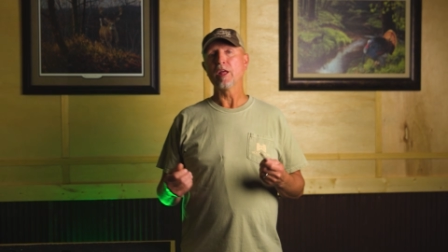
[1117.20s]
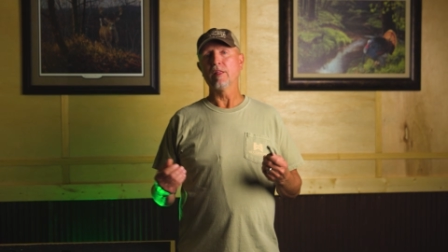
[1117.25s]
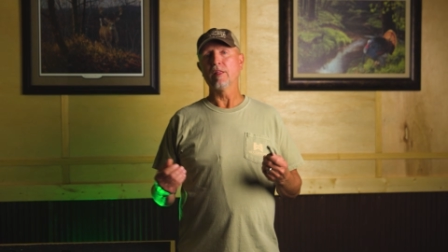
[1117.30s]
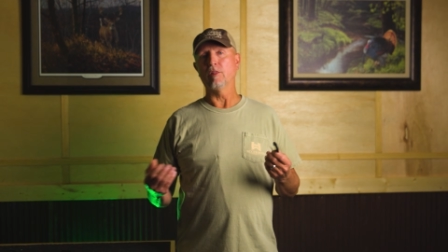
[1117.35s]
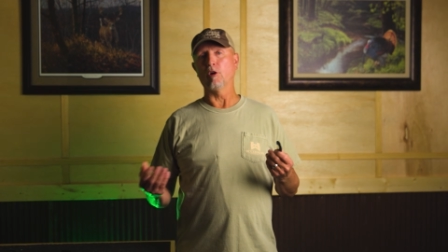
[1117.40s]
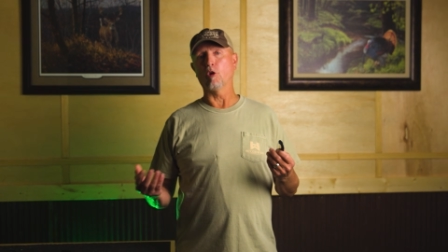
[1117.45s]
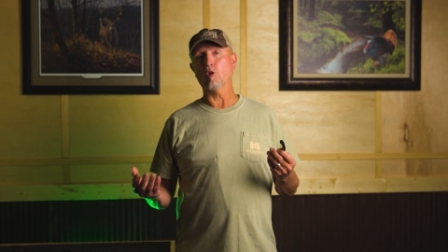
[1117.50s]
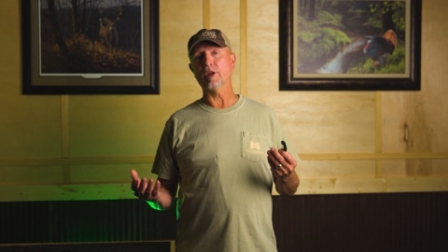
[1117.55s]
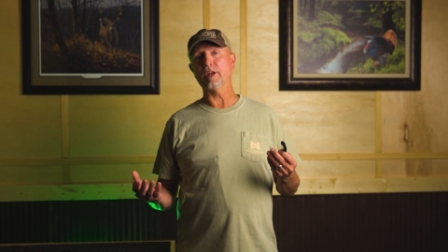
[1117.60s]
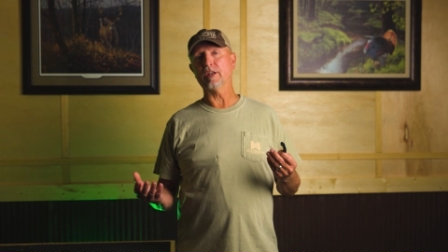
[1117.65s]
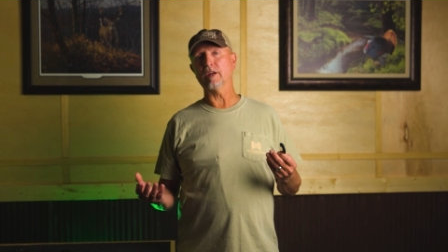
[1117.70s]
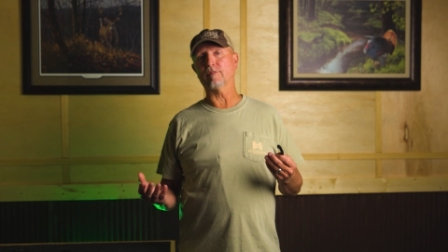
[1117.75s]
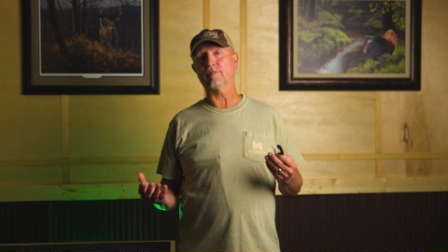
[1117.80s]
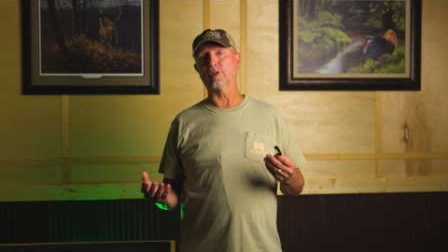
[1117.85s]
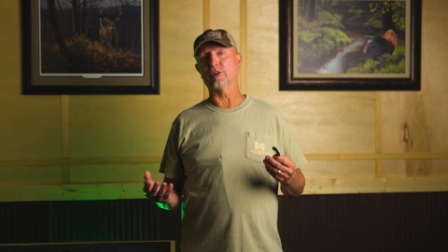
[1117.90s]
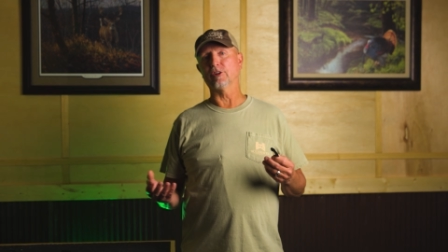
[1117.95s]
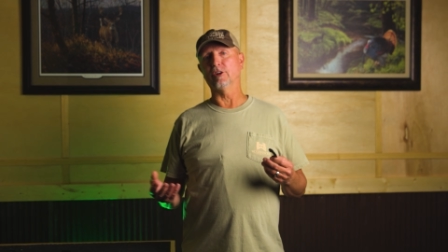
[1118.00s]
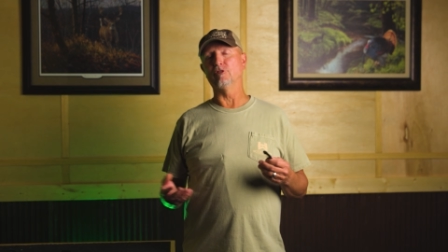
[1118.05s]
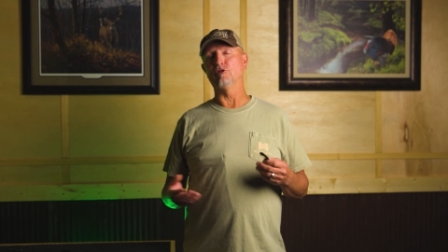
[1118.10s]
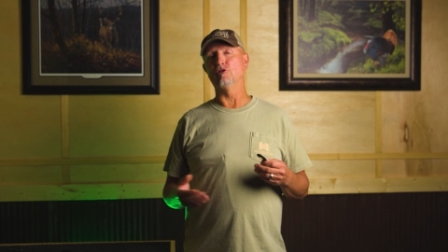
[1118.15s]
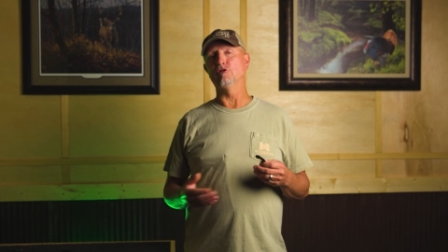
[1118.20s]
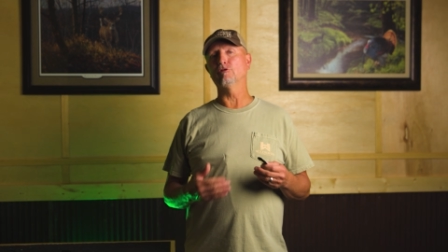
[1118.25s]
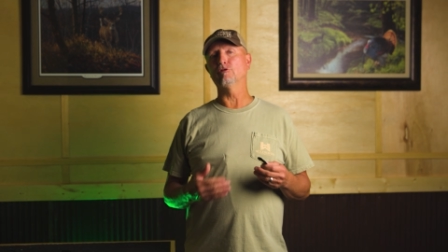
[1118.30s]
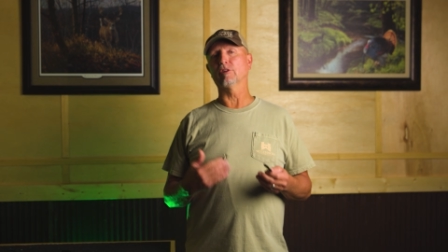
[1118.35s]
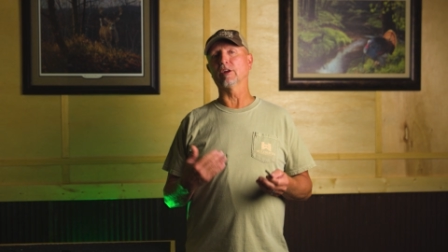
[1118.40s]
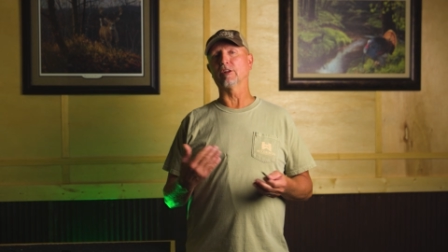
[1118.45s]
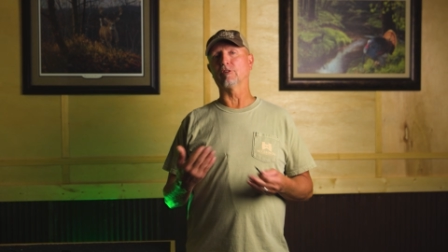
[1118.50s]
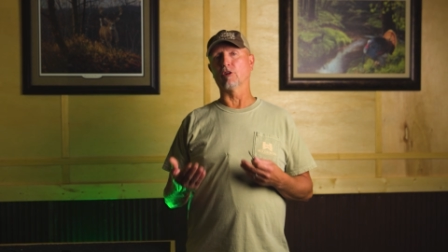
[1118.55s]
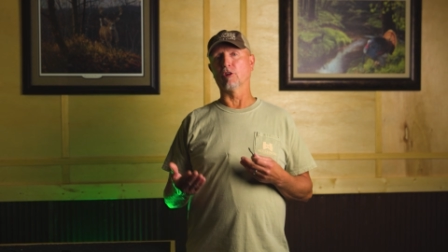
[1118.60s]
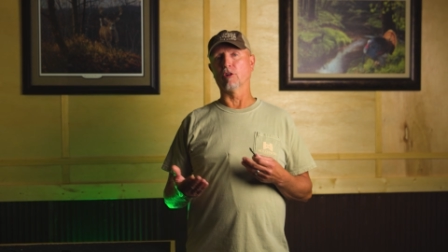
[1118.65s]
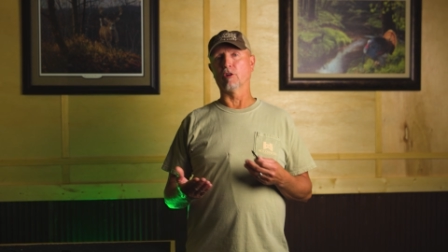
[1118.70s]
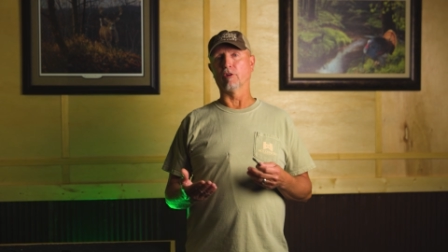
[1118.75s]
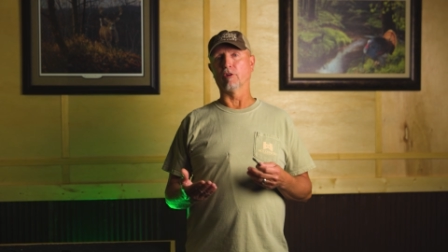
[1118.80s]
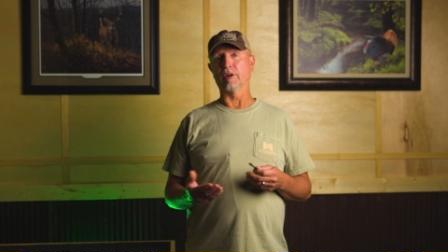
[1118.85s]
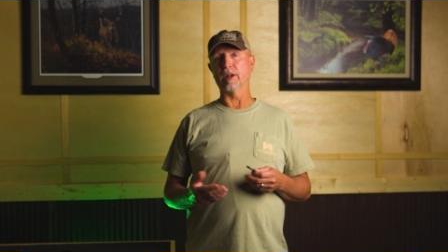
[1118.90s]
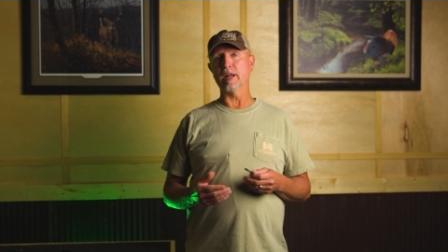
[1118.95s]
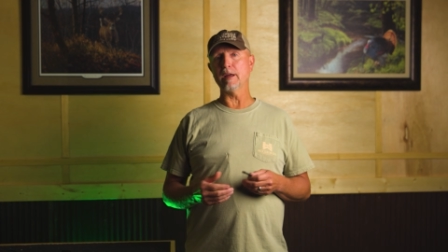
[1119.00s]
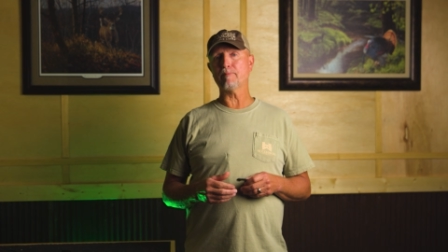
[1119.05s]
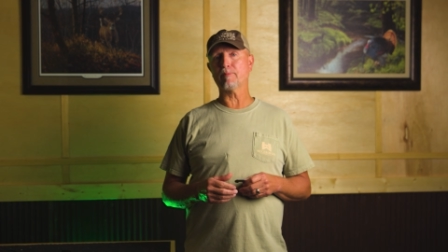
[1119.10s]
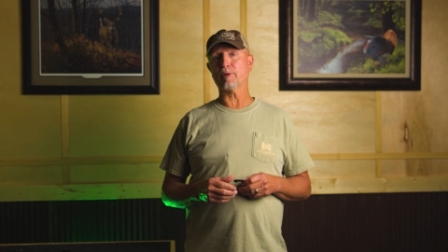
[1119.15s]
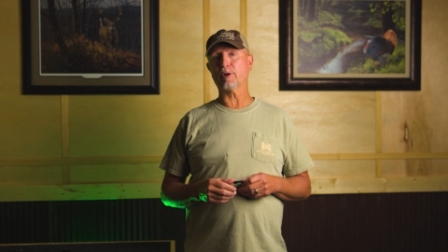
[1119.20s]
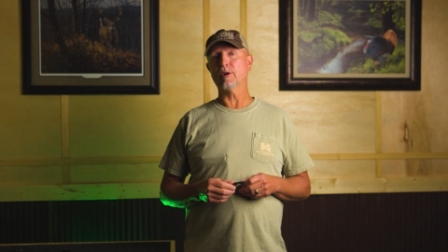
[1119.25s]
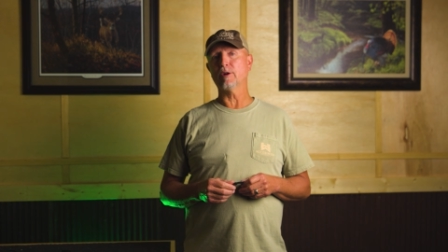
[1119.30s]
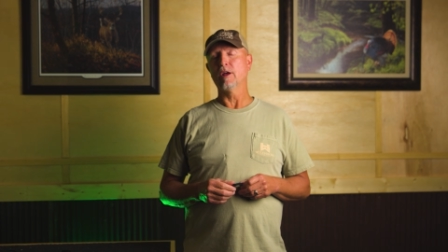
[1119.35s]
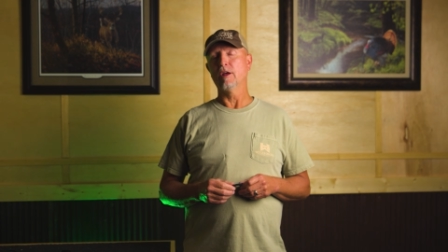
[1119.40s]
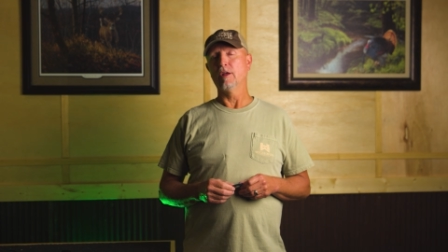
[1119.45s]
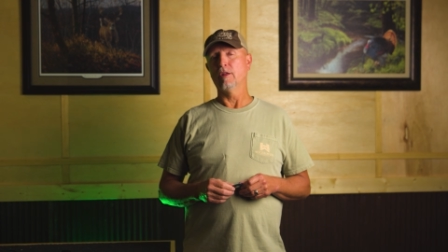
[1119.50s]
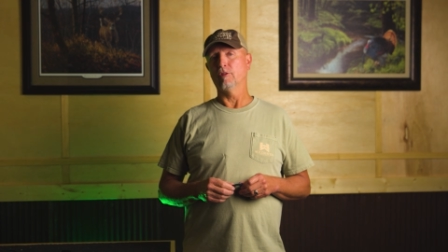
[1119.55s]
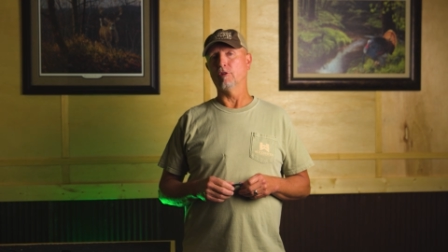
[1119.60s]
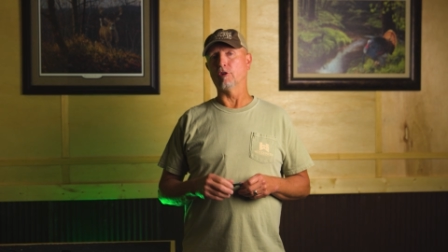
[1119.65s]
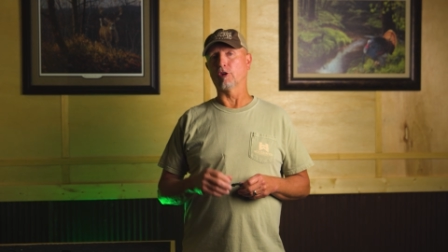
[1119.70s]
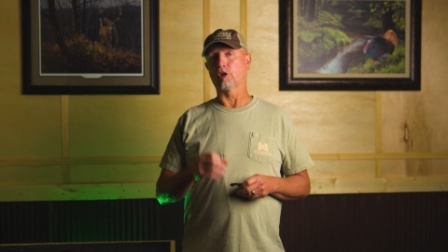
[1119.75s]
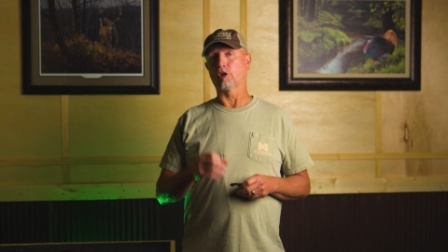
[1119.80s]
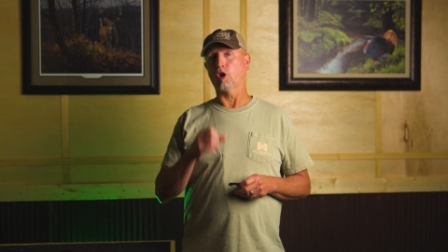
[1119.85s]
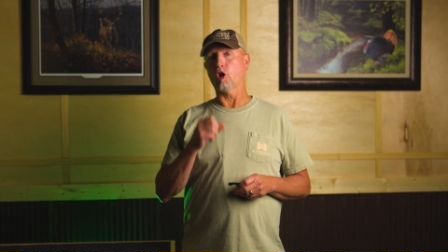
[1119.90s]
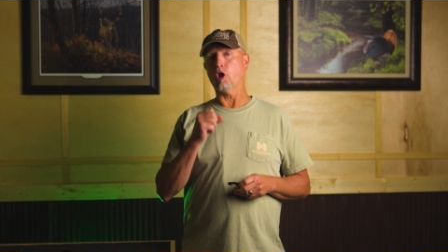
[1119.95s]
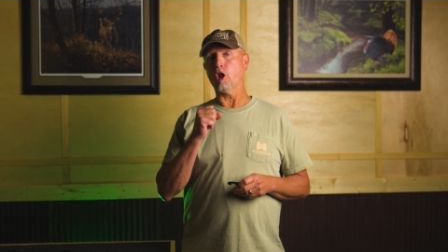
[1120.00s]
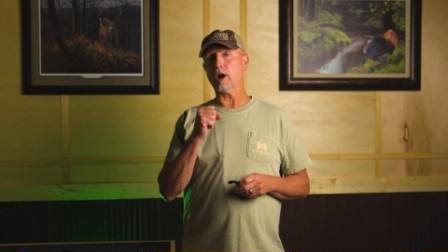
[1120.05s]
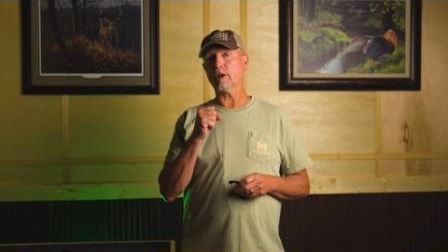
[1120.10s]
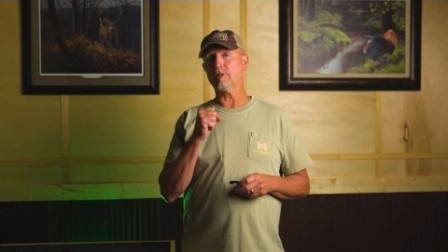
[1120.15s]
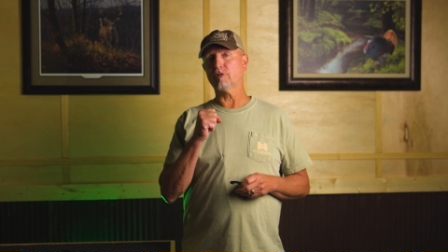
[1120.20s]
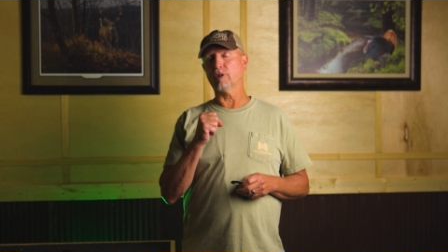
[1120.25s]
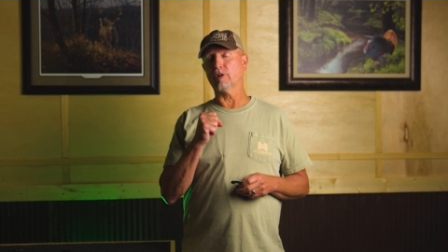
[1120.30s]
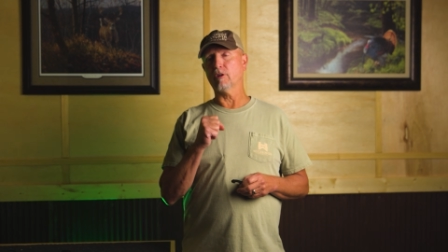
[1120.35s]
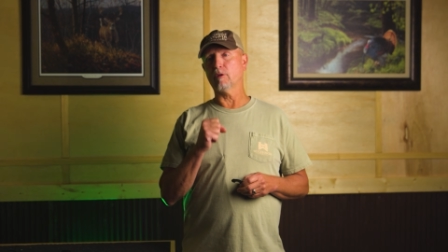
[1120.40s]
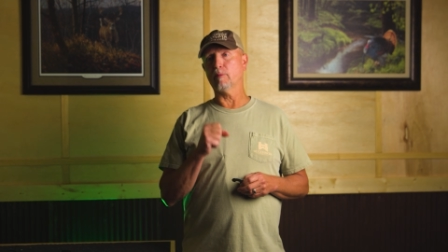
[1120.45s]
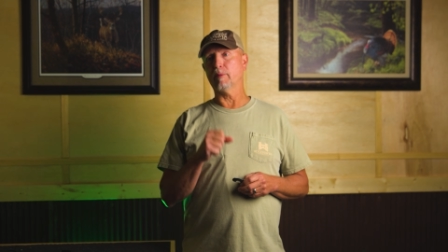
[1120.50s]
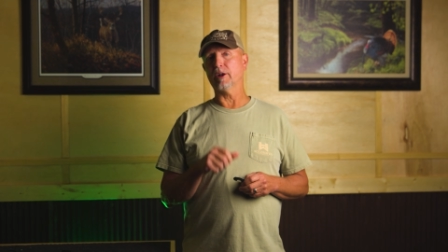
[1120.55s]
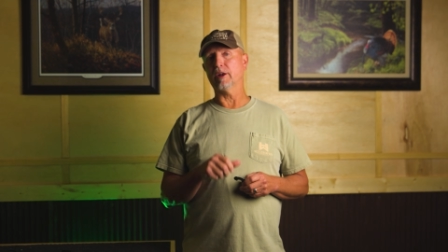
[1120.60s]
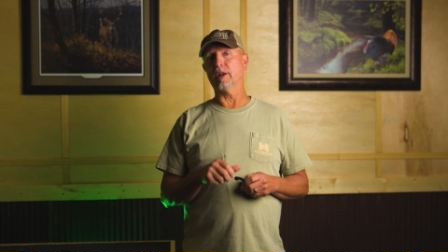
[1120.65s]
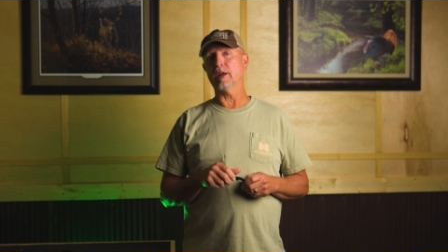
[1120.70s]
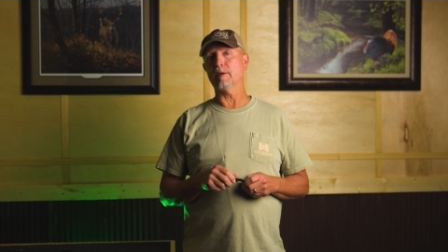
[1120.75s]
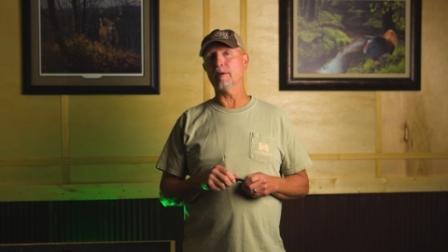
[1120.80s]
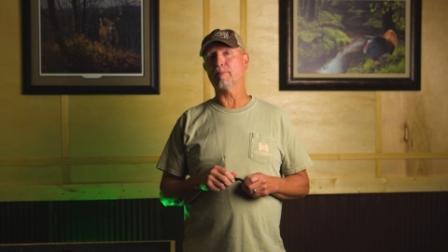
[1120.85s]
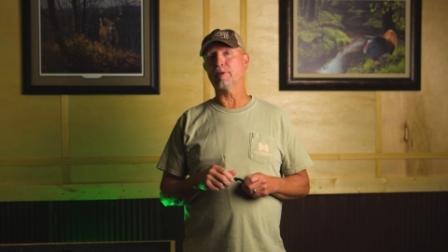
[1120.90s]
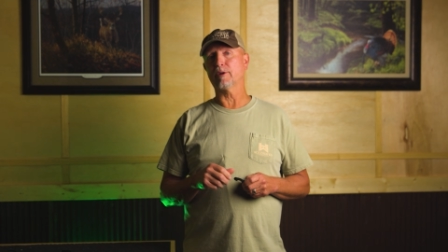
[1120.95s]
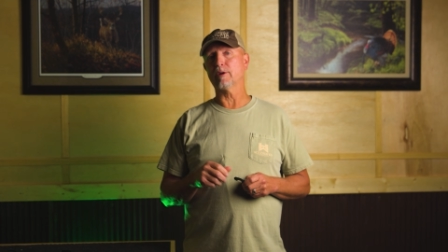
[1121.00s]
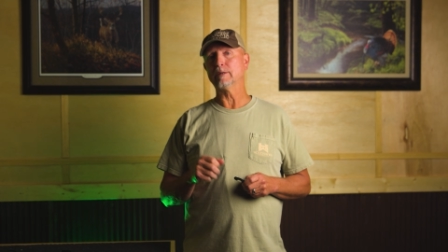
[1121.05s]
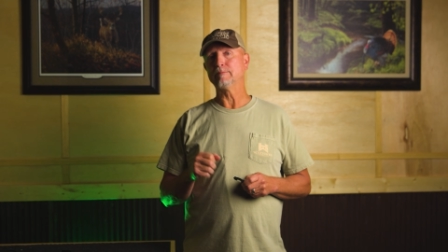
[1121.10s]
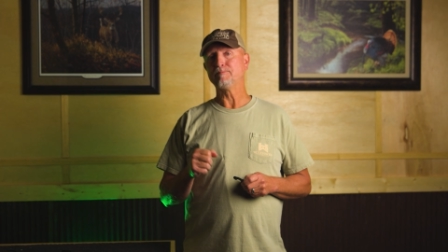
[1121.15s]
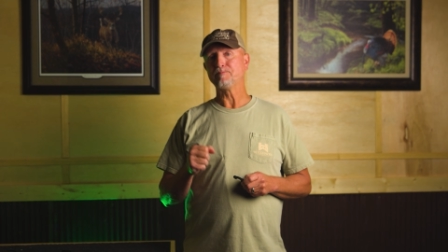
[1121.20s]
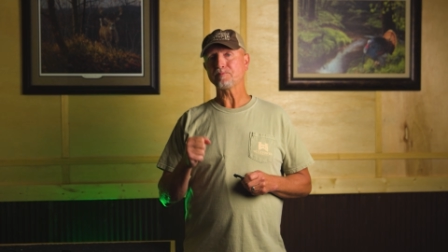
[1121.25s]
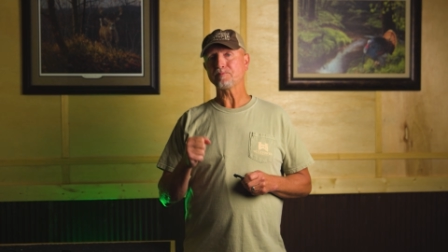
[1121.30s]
The only difference is usually it's a little deeper, their clucks are a little bit deeper,